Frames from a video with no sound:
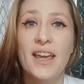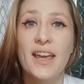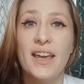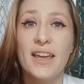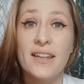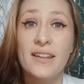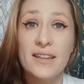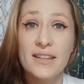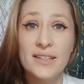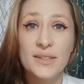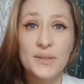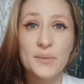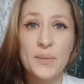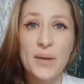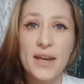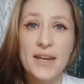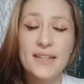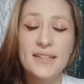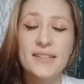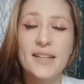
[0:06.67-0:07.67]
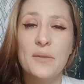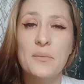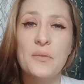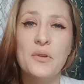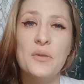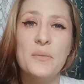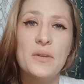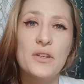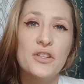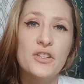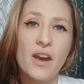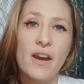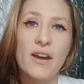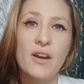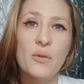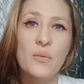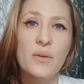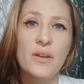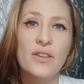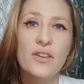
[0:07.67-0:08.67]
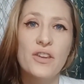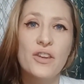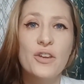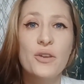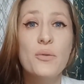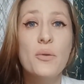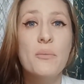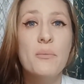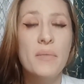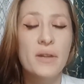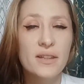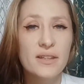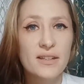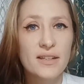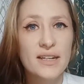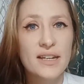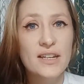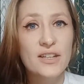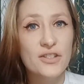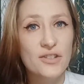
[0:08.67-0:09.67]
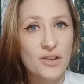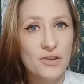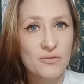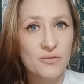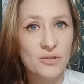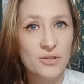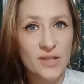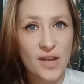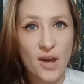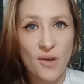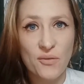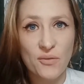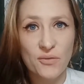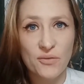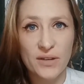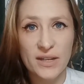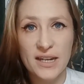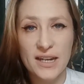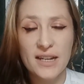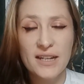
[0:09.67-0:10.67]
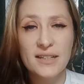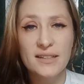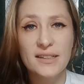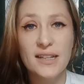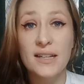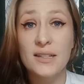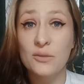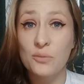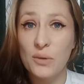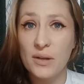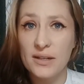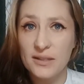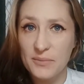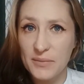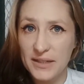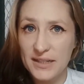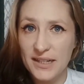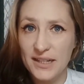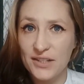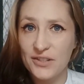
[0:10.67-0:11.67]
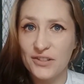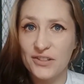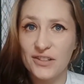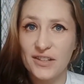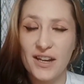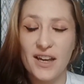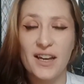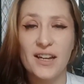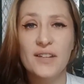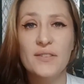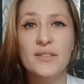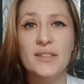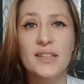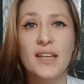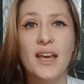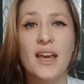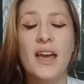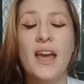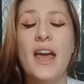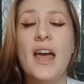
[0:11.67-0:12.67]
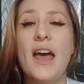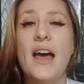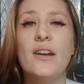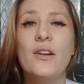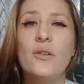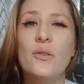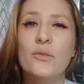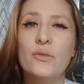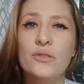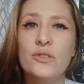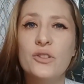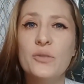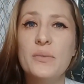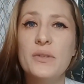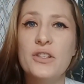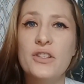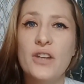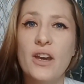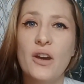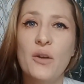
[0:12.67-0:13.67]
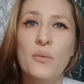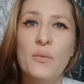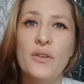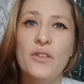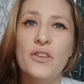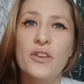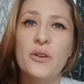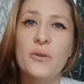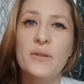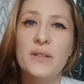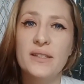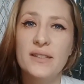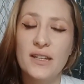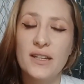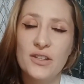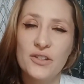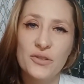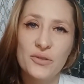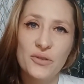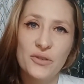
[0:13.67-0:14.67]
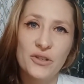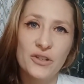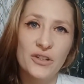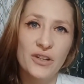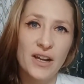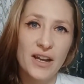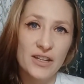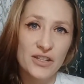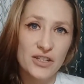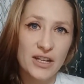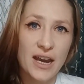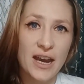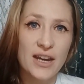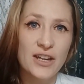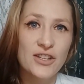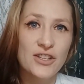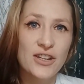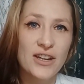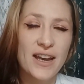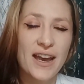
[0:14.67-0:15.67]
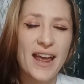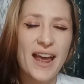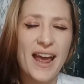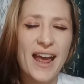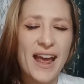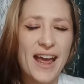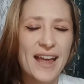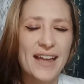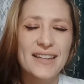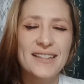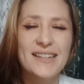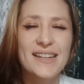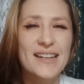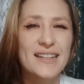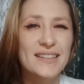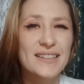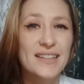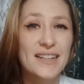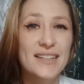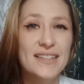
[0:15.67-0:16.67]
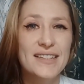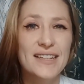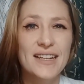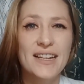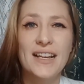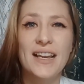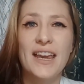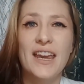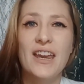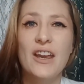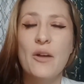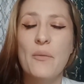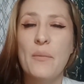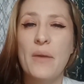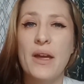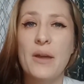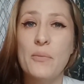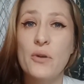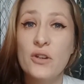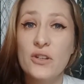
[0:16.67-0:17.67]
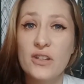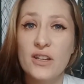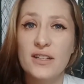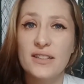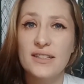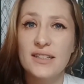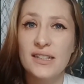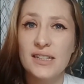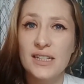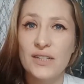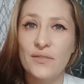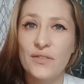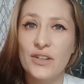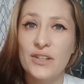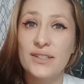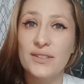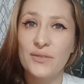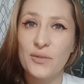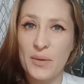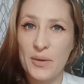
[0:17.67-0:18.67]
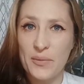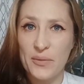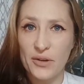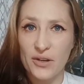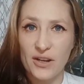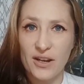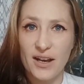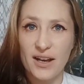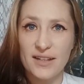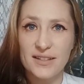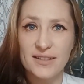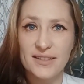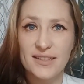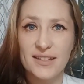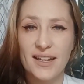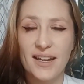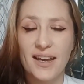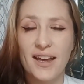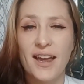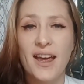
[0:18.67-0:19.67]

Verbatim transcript: In this space I'm going to be sharing with you monthly general tarot readings as well as my TikTok lives and I'll also be sharing with you essential oil education and excitingly my podcast interviews for my podcast.